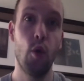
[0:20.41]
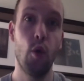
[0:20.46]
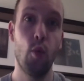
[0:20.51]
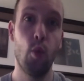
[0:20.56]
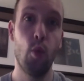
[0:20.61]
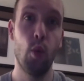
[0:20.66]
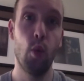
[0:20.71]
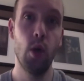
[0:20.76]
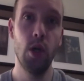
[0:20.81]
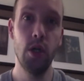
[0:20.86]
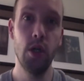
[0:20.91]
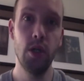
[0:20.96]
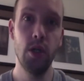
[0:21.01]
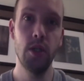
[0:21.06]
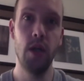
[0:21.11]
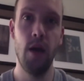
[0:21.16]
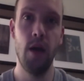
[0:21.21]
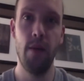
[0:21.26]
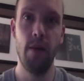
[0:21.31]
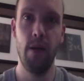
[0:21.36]
words
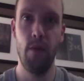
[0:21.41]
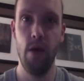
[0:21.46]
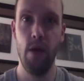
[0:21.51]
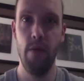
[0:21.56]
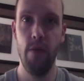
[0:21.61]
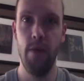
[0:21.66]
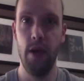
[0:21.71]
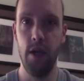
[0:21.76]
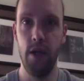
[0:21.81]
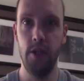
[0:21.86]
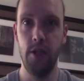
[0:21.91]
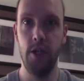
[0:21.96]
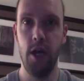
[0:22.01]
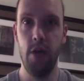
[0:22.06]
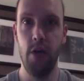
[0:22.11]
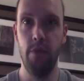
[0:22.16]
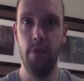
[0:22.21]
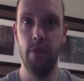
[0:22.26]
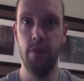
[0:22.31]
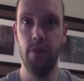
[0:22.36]
on my webpage
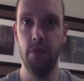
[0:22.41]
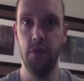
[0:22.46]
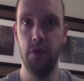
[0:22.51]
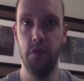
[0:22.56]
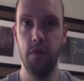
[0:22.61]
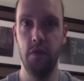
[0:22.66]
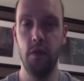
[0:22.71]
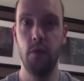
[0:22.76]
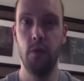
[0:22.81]
help improve